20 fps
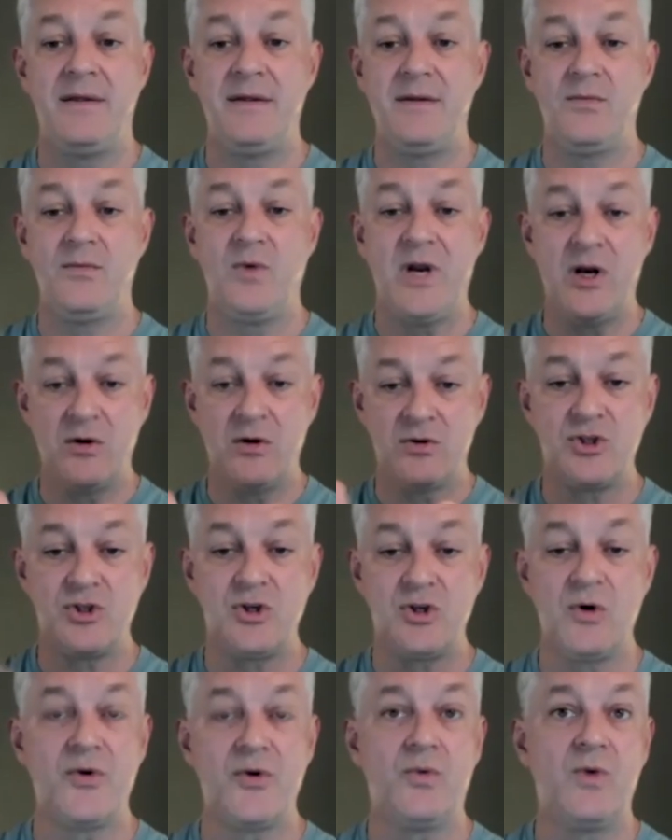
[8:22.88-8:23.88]
we don't
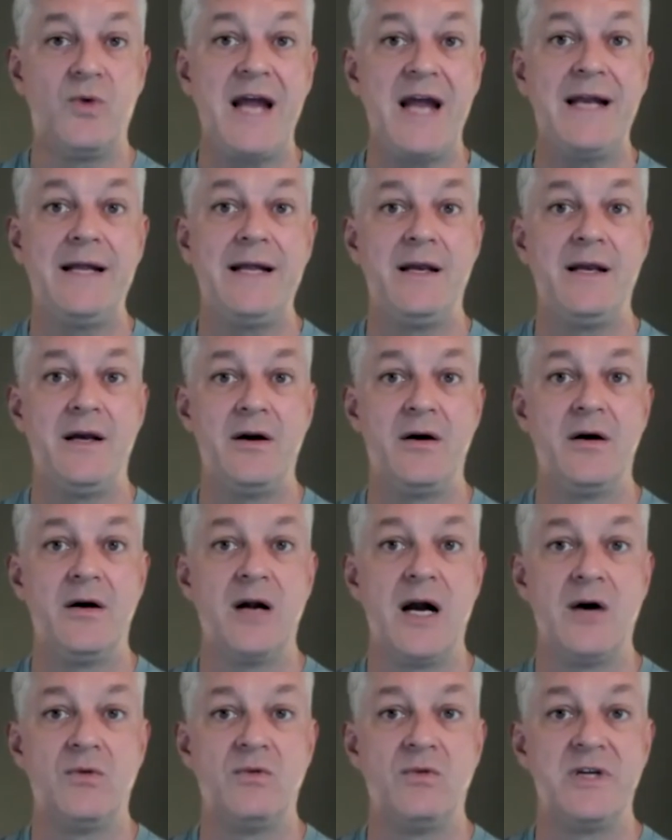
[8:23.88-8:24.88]
show the rating here,
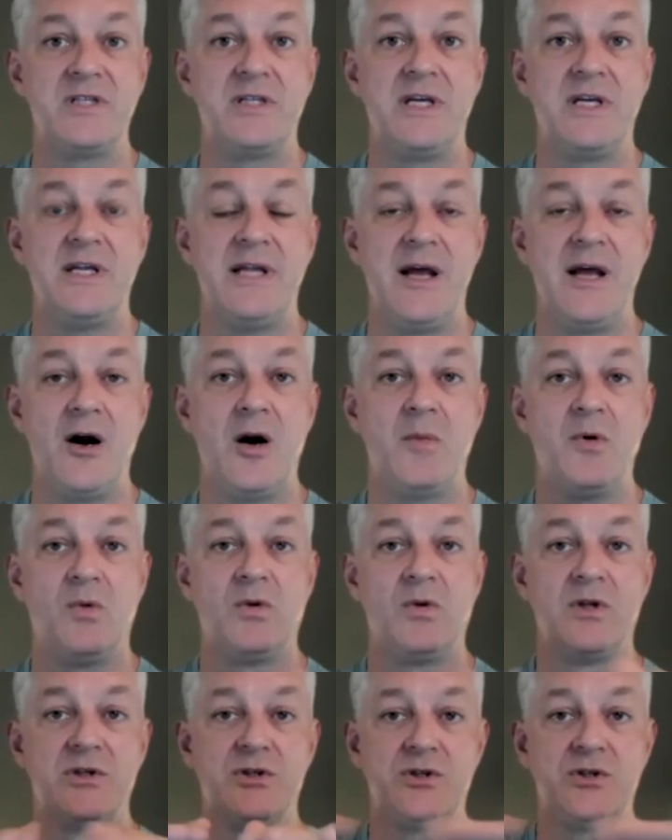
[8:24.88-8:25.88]
how risky they are, but
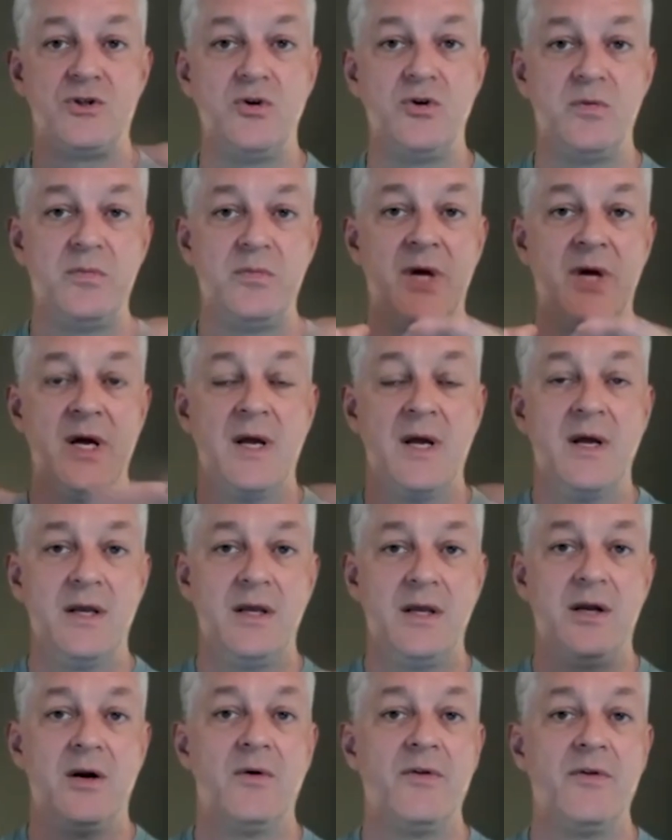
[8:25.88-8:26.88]
we'll assume,
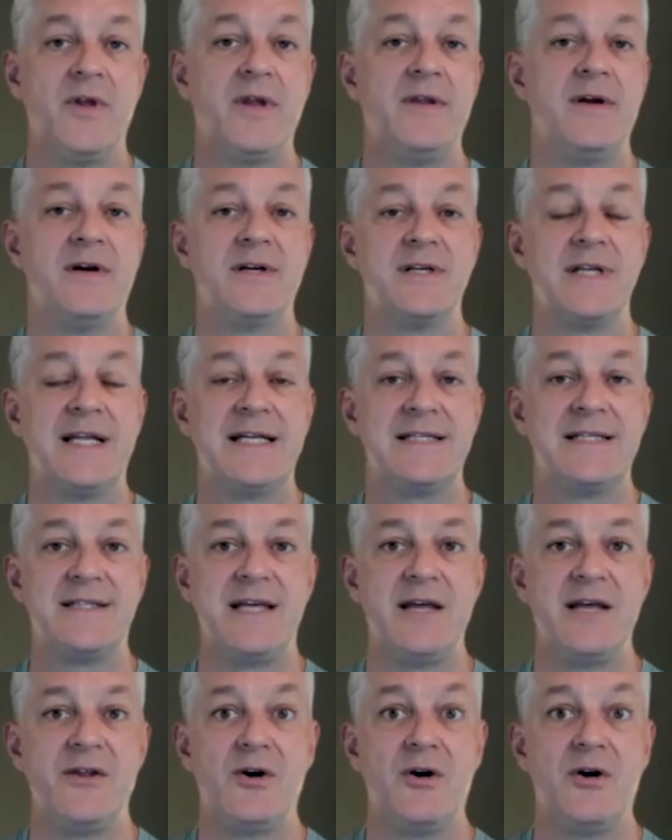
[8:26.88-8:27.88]
that let's
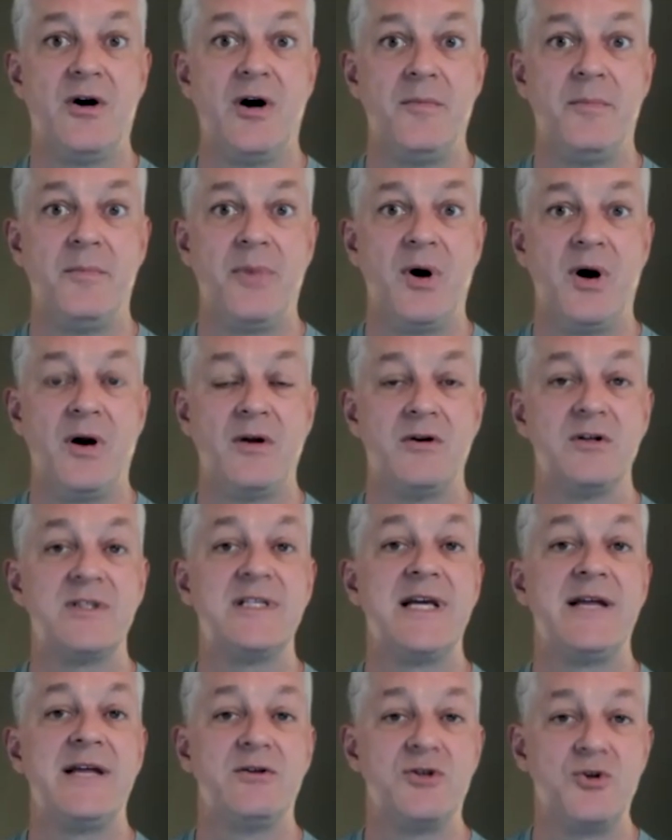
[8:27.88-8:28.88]
say they're on par, or
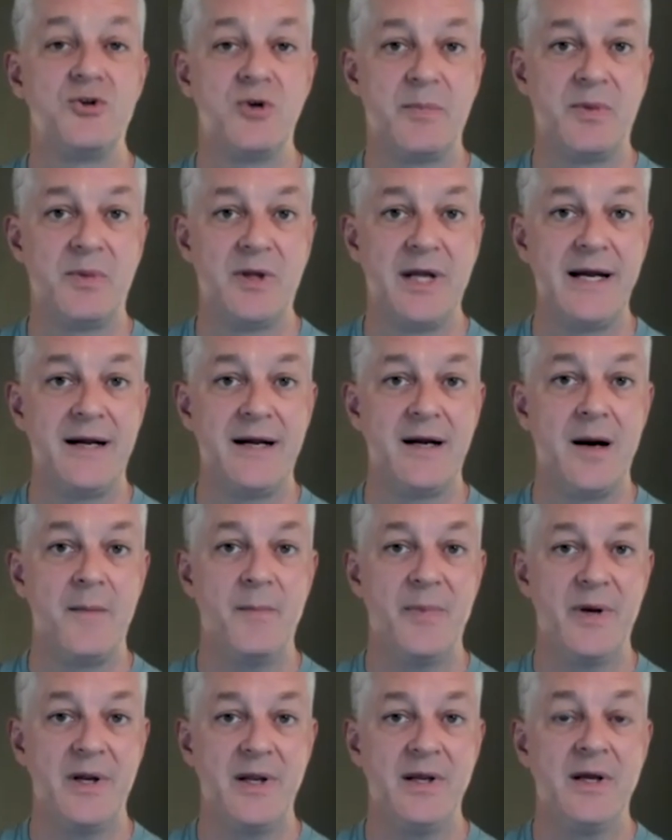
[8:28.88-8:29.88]
say they're AAA
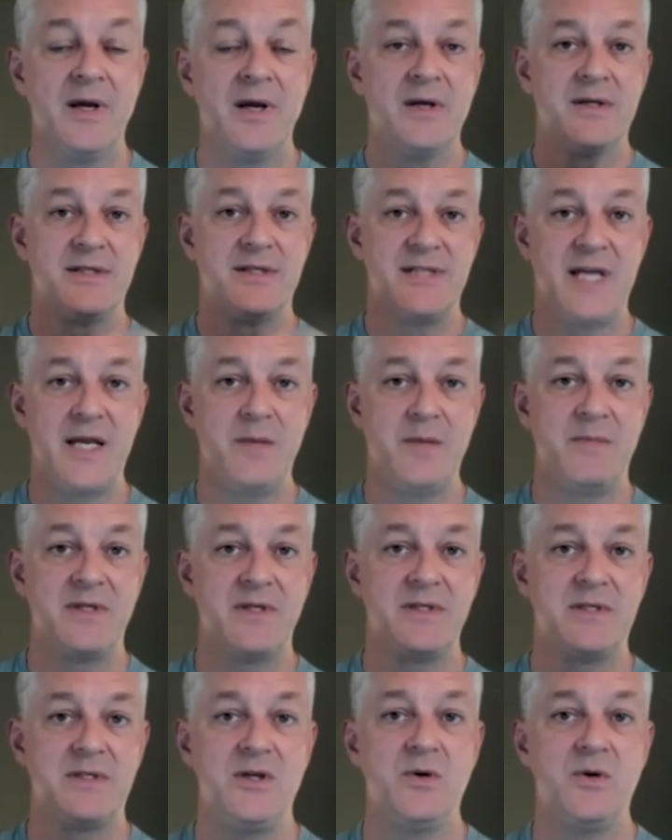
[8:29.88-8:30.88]
company, same
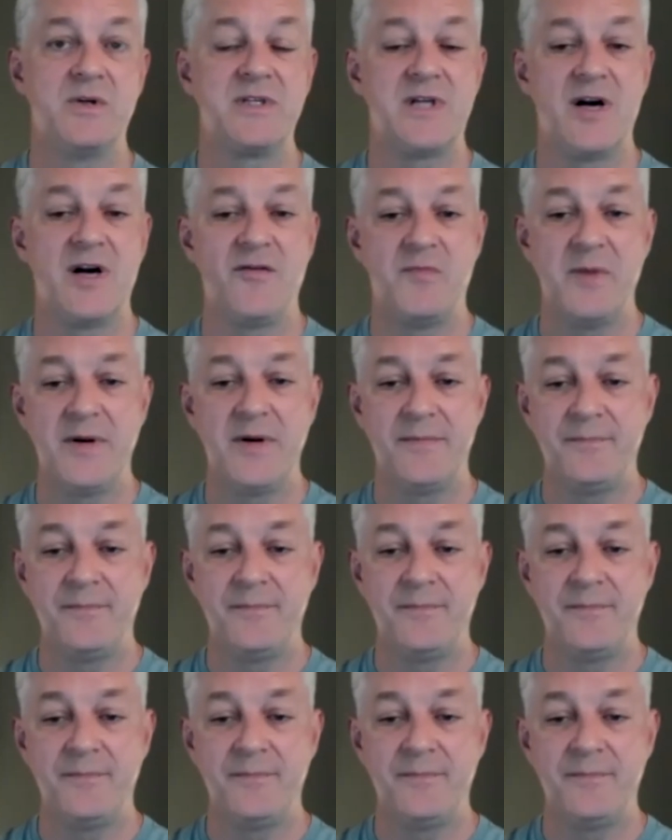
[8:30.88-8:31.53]
as US government.